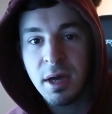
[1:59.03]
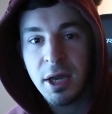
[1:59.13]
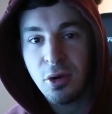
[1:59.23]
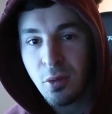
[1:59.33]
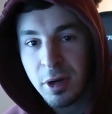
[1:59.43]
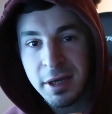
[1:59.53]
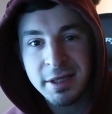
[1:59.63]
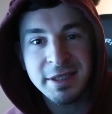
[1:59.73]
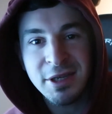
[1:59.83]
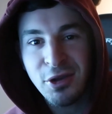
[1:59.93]
I don't want to
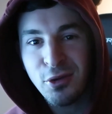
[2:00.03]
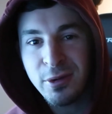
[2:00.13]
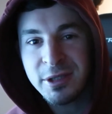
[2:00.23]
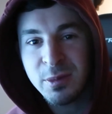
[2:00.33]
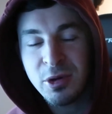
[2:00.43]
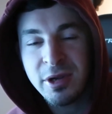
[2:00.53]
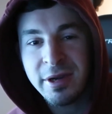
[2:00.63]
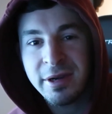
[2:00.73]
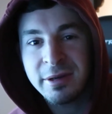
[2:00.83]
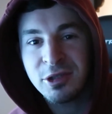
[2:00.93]
continue to whisper
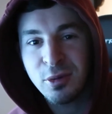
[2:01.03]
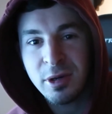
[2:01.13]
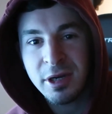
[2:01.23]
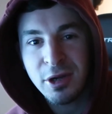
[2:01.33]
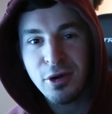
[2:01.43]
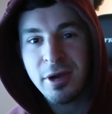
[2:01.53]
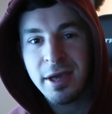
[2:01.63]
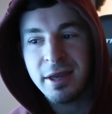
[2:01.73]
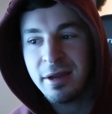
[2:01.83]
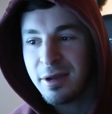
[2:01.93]
here, so we're going to go
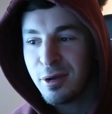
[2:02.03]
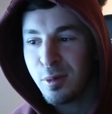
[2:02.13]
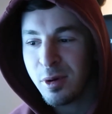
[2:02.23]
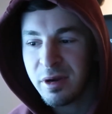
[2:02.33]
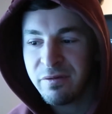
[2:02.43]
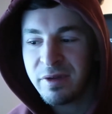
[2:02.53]
ahead, we're going to